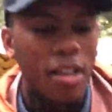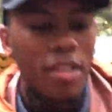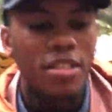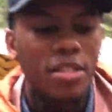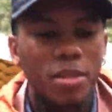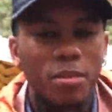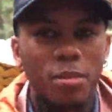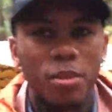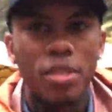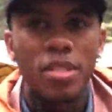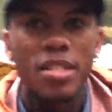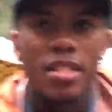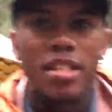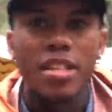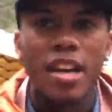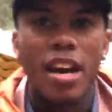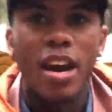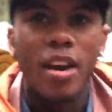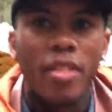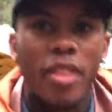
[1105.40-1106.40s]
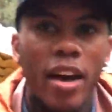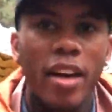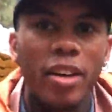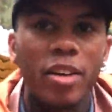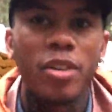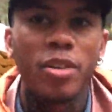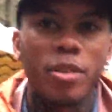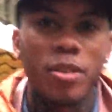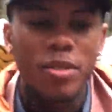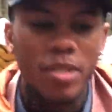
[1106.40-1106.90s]
So we'll see how that
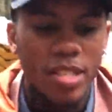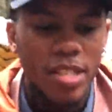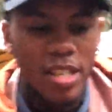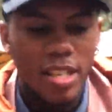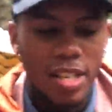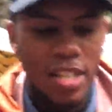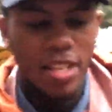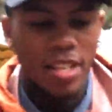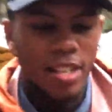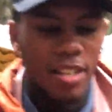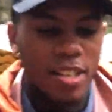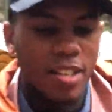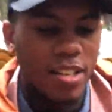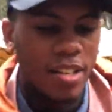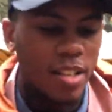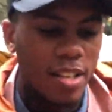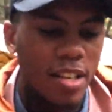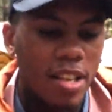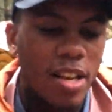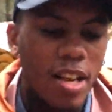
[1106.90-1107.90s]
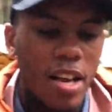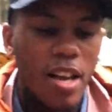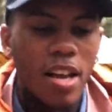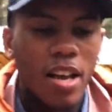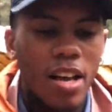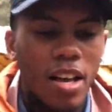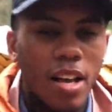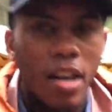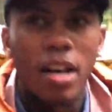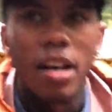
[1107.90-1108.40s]
goes.
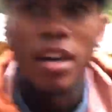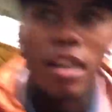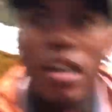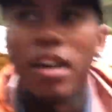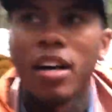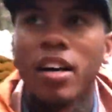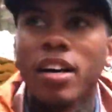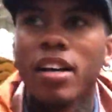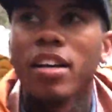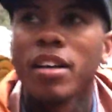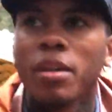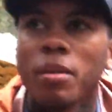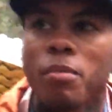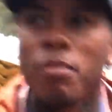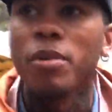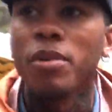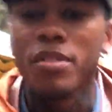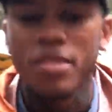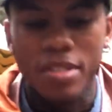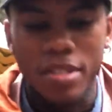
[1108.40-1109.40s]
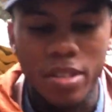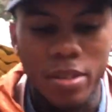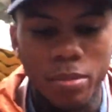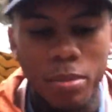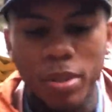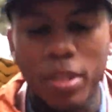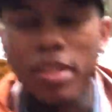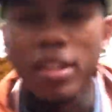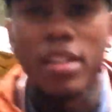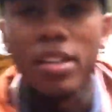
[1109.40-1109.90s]
And we'll see
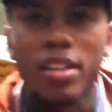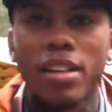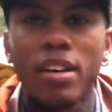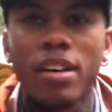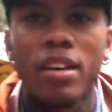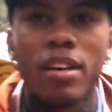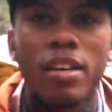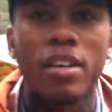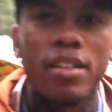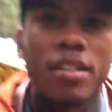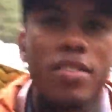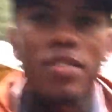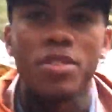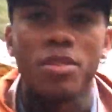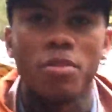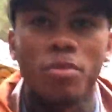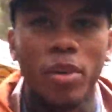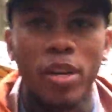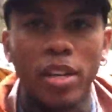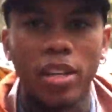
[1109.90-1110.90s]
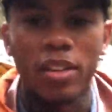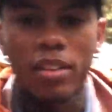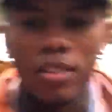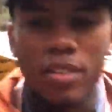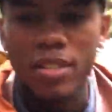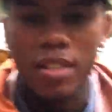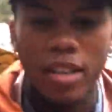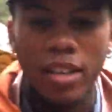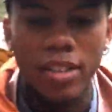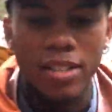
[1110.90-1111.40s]
what the terrain
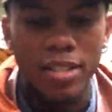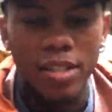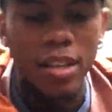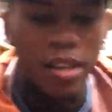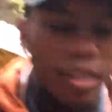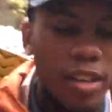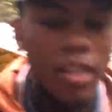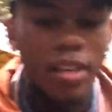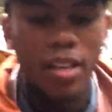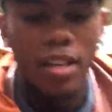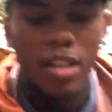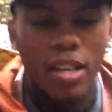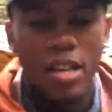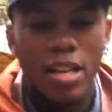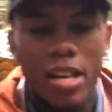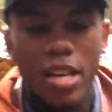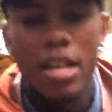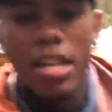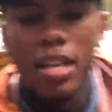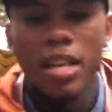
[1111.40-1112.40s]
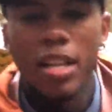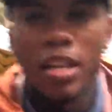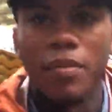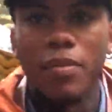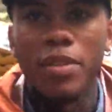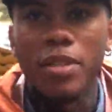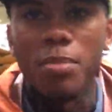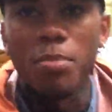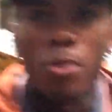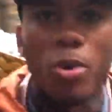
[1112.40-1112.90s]
looks like today.
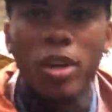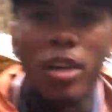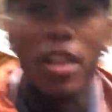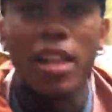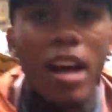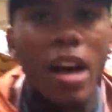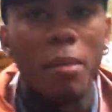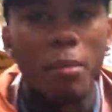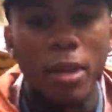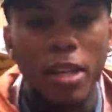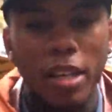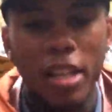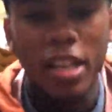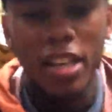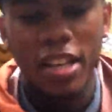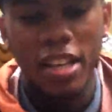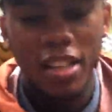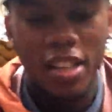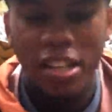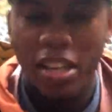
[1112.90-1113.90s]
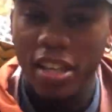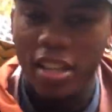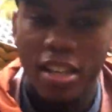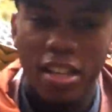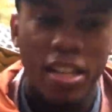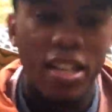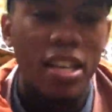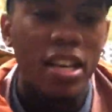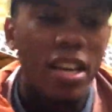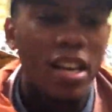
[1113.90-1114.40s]
If it's more climbing,
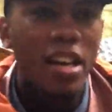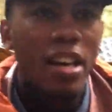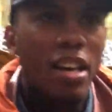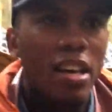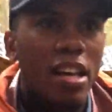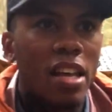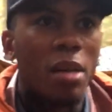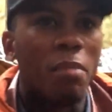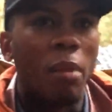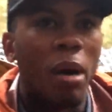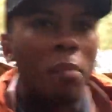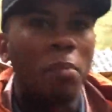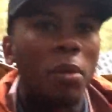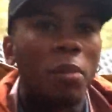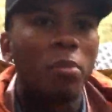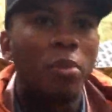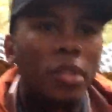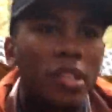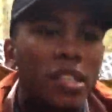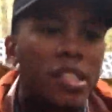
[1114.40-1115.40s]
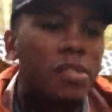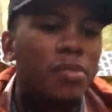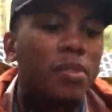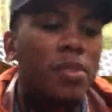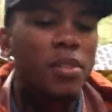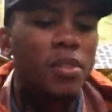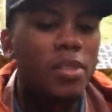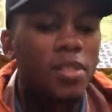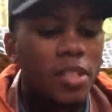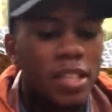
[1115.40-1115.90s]
it might be pretty
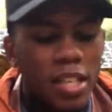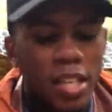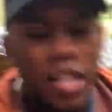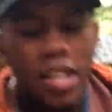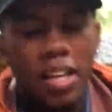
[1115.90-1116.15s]
difficult.